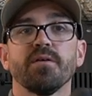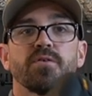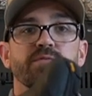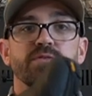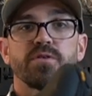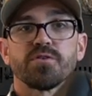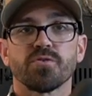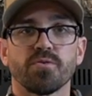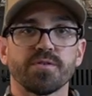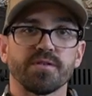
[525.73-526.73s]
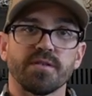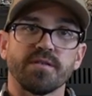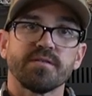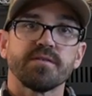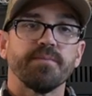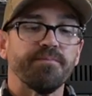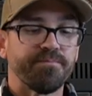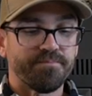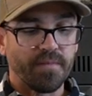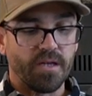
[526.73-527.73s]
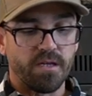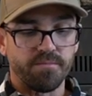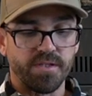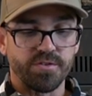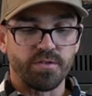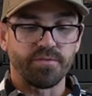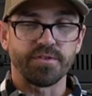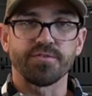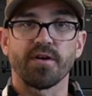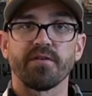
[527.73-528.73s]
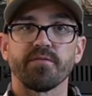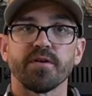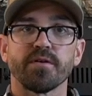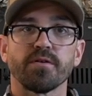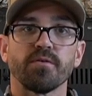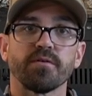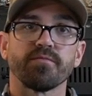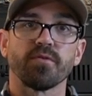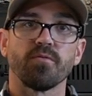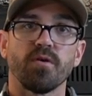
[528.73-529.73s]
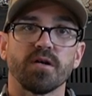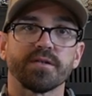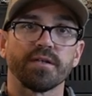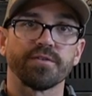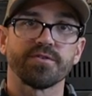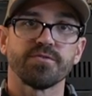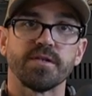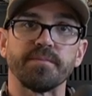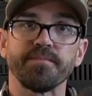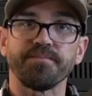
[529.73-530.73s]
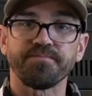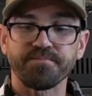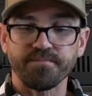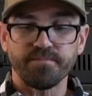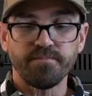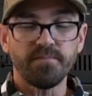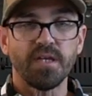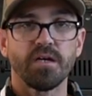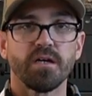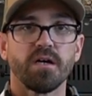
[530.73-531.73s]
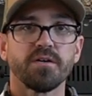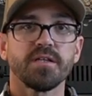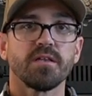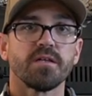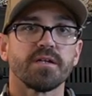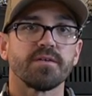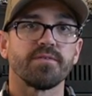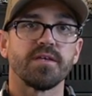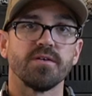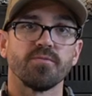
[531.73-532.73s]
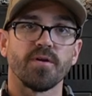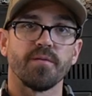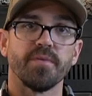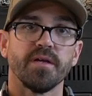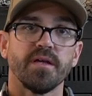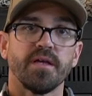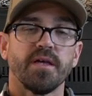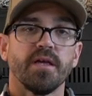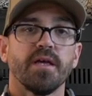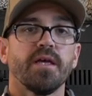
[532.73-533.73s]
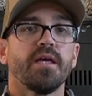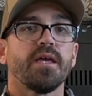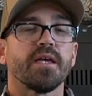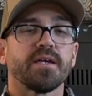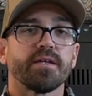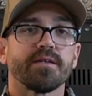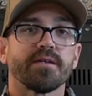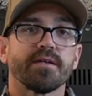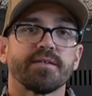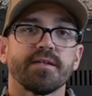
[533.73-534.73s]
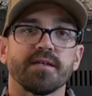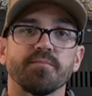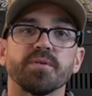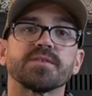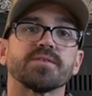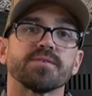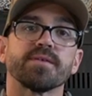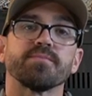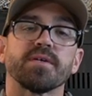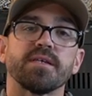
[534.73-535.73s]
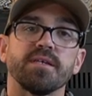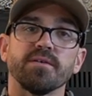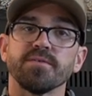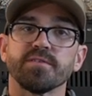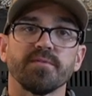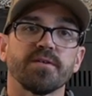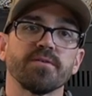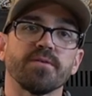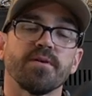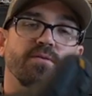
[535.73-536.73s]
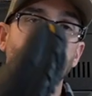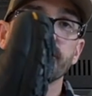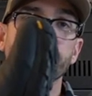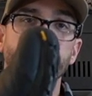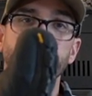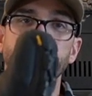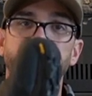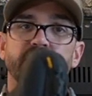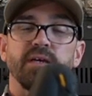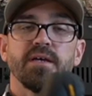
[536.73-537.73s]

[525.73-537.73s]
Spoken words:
or even doing chores in these, like shoveling the driveway or going for a walk down the street, I'll get a lot of heel rub. And I tend to get blisters on my heels, no matter what I did.